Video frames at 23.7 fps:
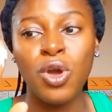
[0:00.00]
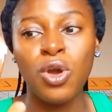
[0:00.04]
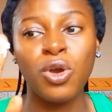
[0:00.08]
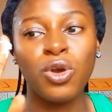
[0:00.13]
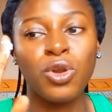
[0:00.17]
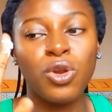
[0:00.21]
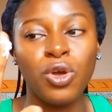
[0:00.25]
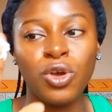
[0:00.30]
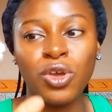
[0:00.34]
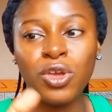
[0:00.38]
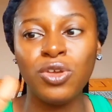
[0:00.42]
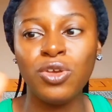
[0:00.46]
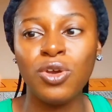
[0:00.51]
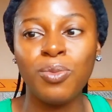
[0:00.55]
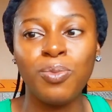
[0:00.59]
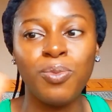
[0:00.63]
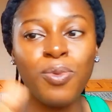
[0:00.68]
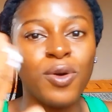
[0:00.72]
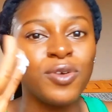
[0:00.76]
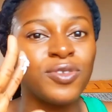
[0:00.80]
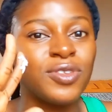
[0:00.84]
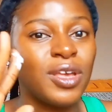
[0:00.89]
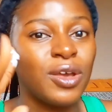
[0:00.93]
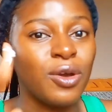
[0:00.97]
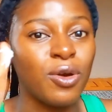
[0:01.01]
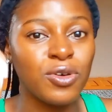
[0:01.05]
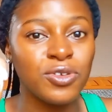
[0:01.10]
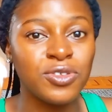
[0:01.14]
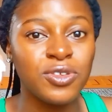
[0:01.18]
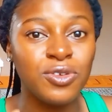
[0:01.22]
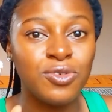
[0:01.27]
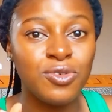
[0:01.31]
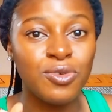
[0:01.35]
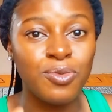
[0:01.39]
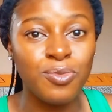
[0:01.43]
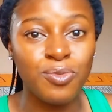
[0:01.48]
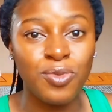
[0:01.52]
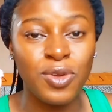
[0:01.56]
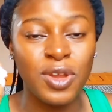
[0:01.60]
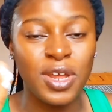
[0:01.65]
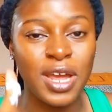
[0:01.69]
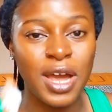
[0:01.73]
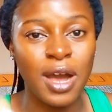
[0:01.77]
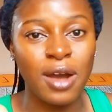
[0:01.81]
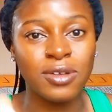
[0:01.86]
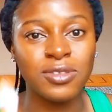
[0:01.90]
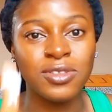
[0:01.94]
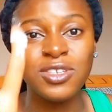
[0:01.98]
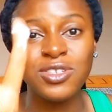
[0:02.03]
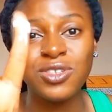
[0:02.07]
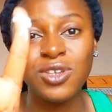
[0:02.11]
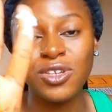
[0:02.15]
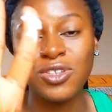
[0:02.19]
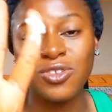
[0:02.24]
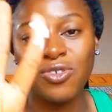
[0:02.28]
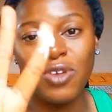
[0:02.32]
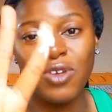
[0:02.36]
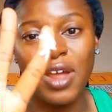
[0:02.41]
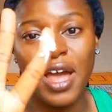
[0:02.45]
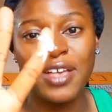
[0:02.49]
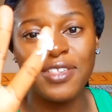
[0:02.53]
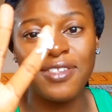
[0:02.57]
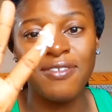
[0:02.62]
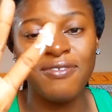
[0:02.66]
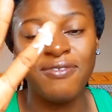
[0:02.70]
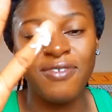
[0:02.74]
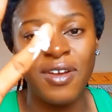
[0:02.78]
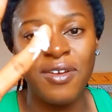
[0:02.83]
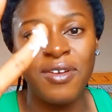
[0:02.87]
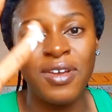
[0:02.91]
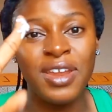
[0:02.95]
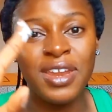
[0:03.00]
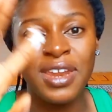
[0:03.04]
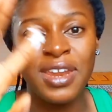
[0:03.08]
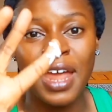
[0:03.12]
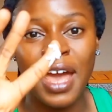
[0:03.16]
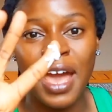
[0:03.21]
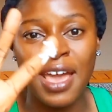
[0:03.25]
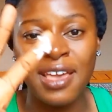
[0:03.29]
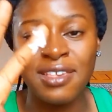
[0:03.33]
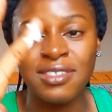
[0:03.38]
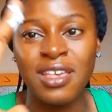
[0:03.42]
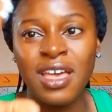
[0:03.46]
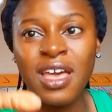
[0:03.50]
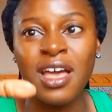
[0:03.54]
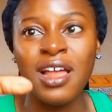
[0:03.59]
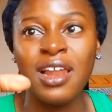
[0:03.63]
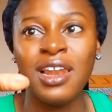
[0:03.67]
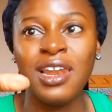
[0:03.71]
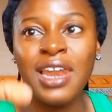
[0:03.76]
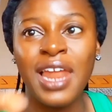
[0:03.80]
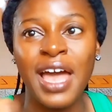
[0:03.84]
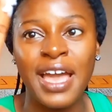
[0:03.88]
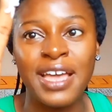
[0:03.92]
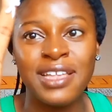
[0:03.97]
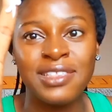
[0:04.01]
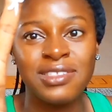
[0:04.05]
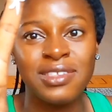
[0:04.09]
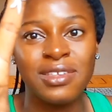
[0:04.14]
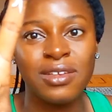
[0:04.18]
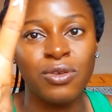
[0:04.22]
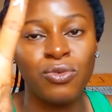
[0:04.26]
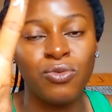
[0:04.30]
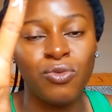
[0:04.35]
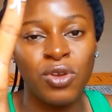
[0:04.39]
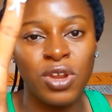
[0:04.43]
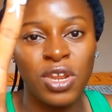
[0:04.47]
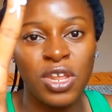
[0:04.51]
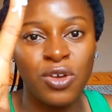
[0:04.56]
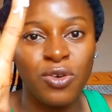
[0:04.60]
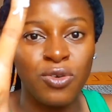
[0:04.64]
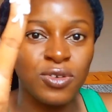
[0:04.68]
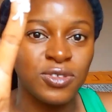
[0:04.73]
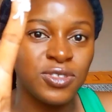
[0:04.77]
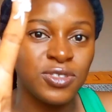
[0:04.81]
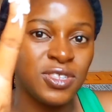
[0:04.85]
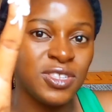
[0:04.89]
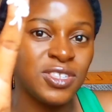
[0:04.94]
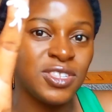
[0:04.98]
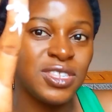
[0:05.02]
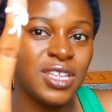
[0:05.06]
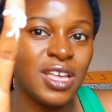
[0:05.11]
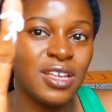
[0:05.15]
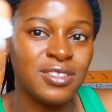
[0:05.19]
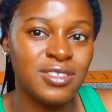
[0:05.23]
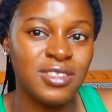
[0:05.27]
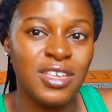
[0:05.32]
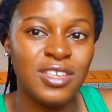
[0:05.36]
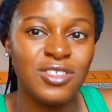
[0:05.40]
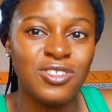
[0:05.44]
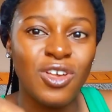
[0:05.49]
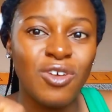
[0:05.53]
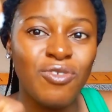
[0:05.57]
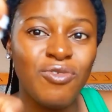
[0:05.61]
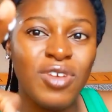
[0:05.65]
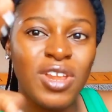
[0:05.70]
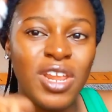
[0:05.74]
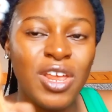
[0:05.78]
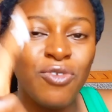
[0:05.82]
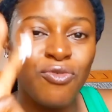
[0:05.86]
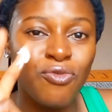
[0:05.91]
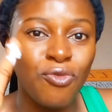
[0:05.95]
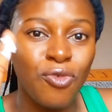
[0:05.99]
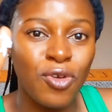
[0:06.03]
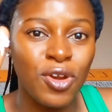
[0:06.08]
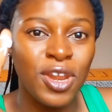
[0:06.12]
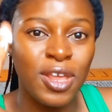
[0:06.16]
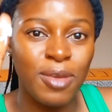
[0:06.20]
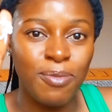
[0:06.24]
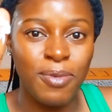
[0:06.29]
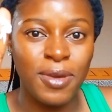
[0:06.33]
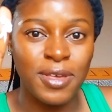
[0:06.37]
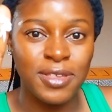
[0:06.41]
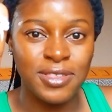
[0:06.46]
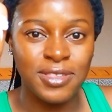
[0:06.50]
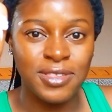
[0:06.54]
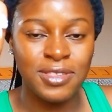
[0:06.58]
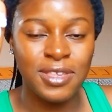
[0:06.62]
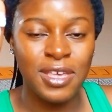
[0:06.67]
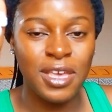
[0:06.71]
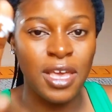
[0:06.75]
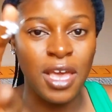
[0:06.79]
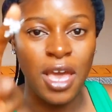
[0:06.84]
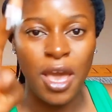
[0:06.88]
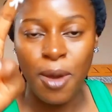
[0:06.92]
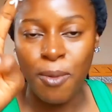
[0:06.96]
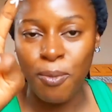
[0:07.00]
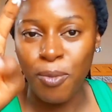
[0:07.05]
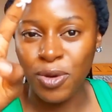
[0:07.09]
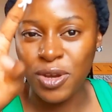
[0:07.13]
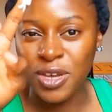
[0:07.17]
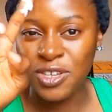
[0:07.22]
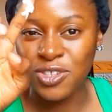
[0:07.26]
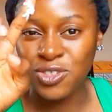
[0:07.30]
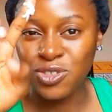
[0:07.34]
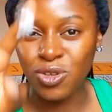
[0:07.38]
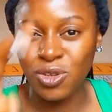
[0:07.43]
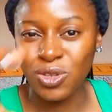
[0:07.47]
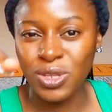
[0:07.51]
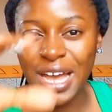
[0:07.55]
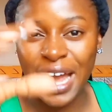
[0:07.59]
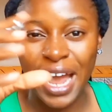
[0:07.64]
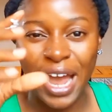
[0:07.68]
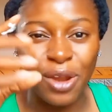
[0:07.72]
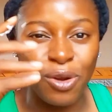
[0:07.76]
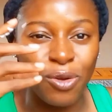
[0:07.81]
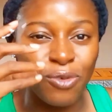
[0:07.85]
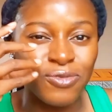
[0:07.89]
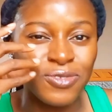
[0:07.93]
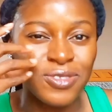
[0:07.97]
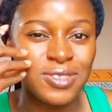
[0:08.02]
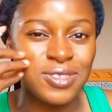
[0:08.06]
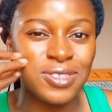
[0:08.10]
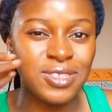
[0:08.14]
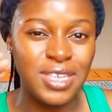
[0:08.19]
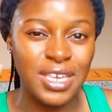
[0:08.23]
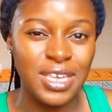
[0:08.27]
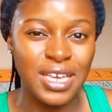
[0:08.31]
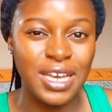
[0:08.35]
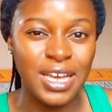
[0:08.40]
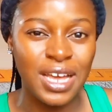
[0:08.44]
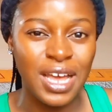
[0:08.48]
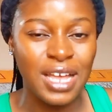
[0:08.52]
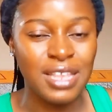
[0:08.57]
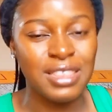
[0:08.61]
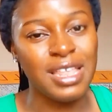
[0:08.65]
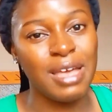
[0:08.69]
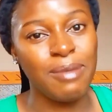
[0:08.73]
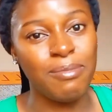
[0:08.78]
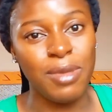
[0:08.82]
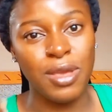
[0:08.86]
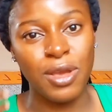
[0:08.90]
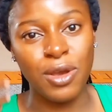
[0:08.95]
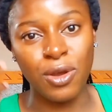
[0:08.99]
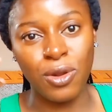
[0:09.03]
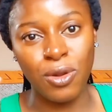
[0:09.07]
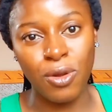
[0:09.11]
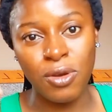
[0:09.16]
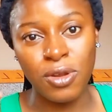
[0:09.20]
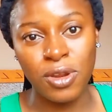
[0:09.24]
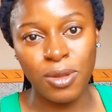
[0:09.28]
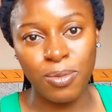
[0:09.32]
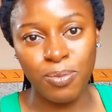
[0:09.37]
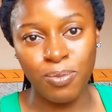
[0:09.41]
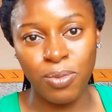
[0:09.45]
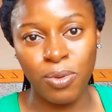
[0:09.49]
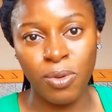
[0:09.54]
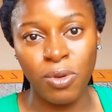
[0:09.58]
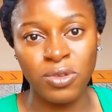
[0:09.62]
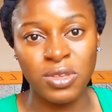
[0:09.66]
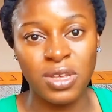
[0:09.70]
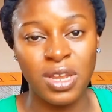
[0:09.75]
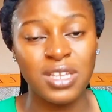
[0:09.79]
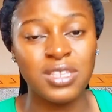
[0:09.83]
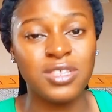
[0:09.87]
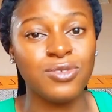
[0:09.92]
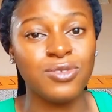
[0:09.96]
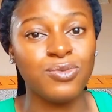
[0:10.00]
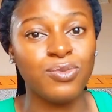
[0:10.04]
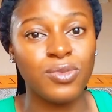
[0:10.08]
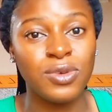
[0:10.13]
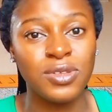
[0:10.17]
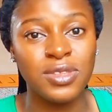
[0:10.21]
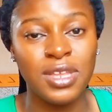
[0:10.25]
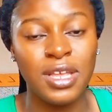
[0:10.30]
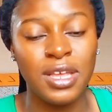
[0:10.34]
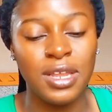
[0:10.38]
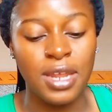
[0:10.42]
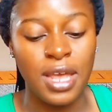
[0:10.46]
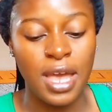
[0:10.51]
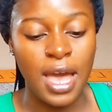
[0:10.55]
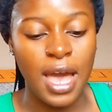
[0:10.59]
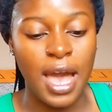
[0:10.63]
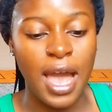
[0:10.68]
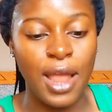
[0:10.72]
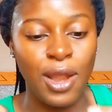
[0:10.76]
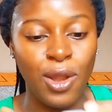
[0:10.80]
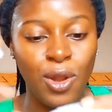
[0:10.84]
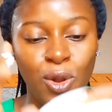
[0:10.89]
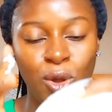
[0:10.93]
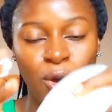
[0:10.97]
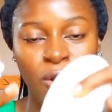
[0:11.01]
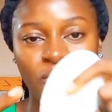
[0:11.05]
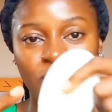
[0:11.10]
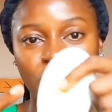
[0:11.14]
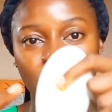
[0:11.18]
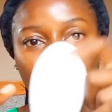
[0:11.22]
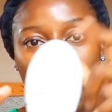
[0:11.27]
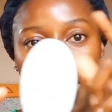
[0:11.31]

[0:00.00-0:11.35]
clogging your pores and causing you breakout. This sunscreen has a very nice light runny consistency. It's not really runny per se, but it's not that kind of thick that may clog the pores. That is one thing I love